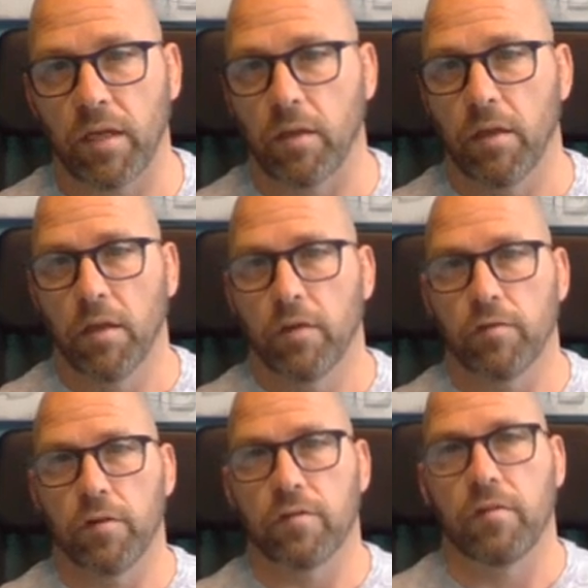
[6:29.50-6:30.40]
Okay,
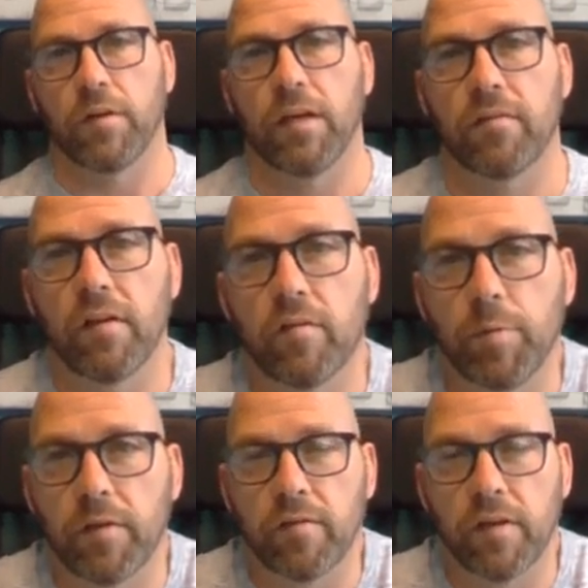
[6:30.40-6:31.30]
so this device
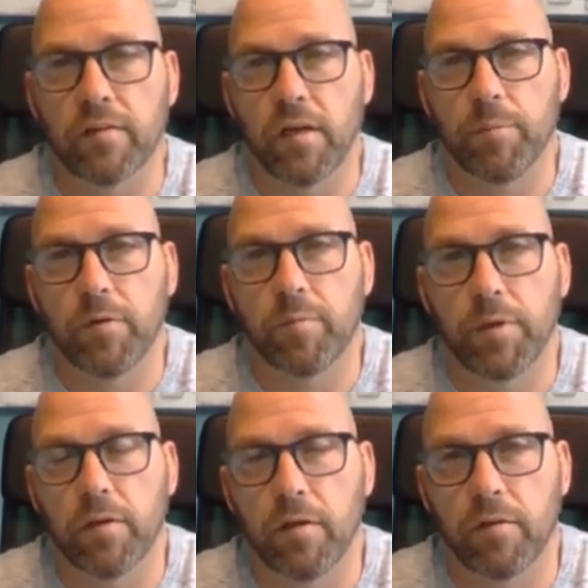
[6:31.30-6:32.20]
has been synced up.
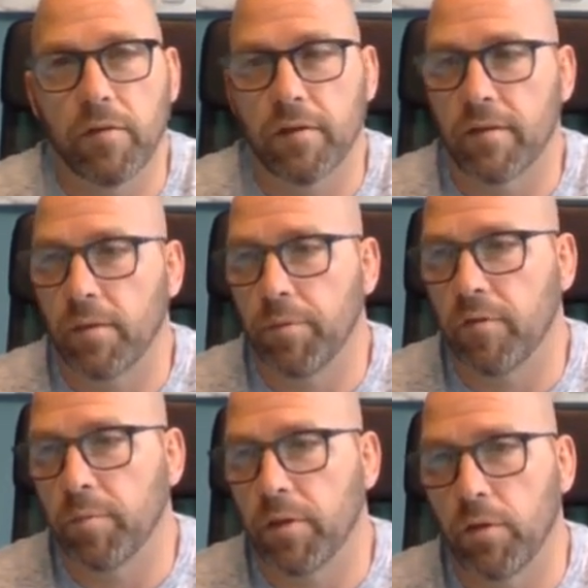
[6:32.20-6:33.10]
It's
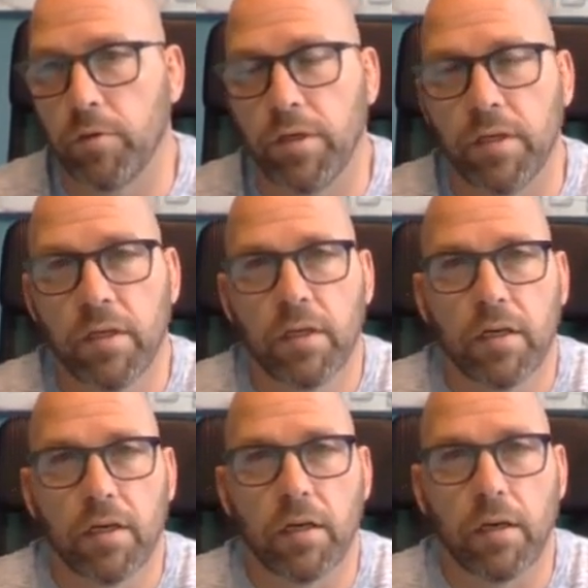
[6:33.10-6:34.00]
been loaded.
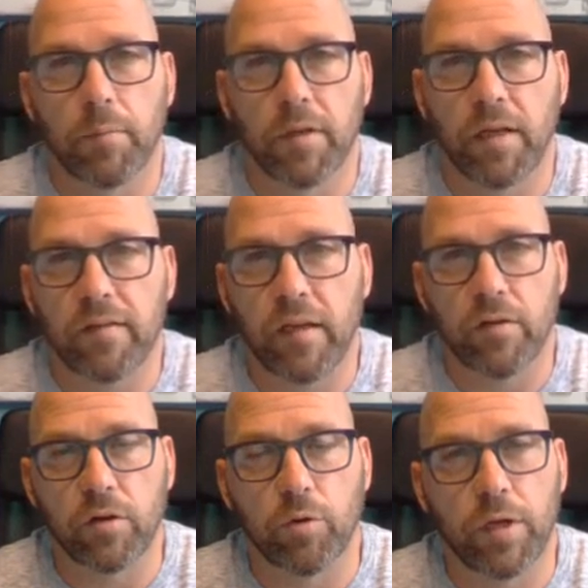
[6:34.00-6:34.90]
And
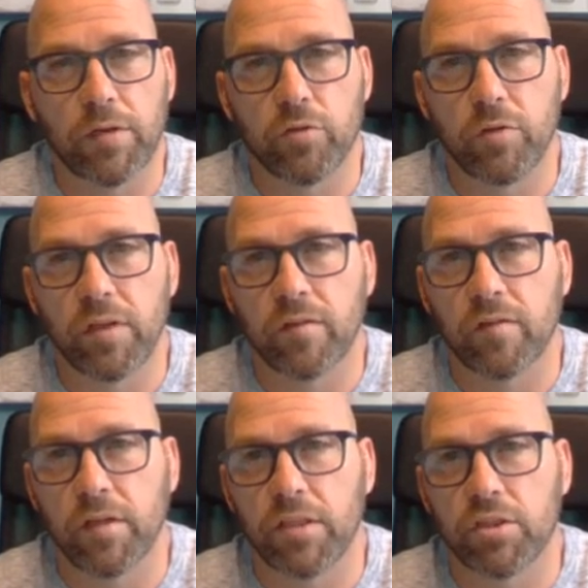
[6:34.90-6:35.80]
that's how to go ahead and do the
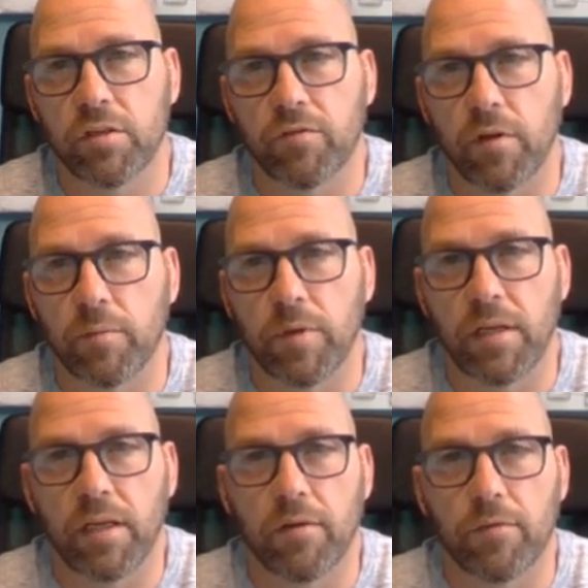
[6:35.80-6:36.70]
installation
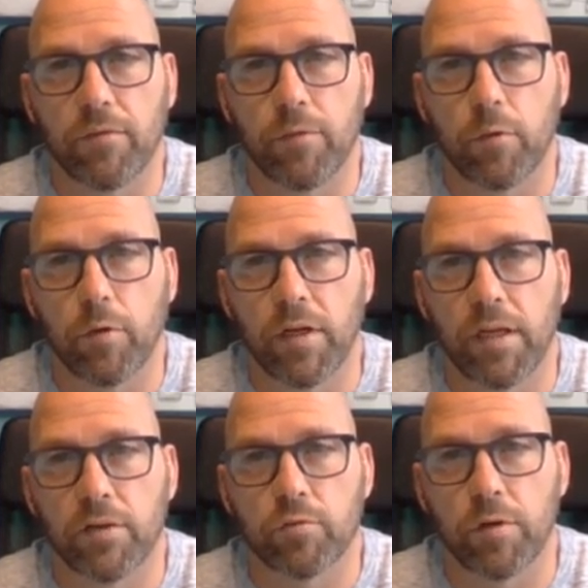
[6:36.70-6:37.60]

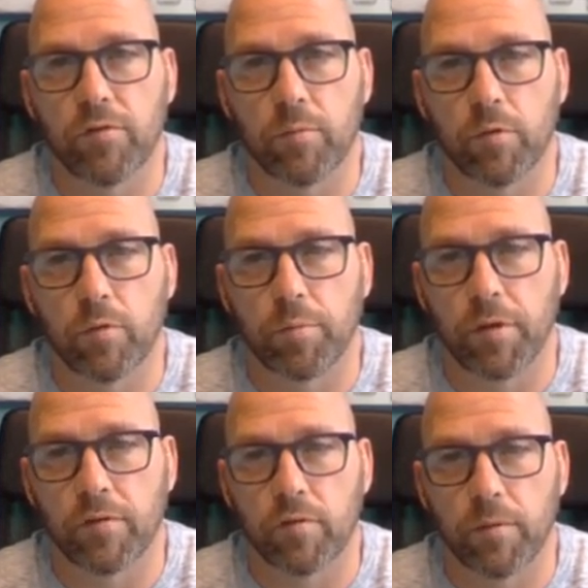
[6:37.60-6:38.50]
for Android from
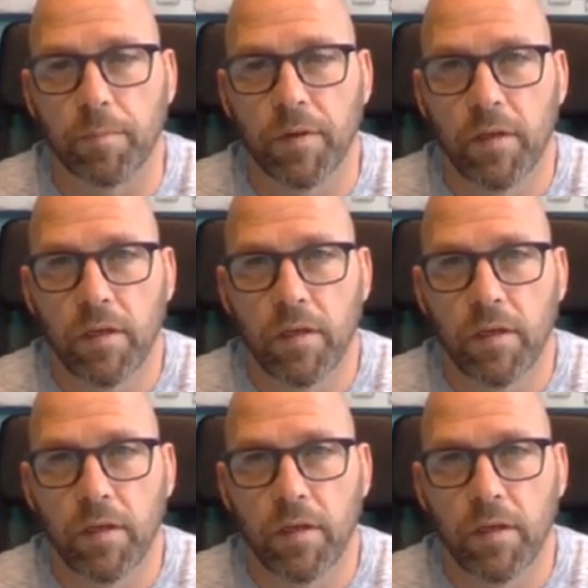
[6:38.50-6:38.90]
Google Play Store.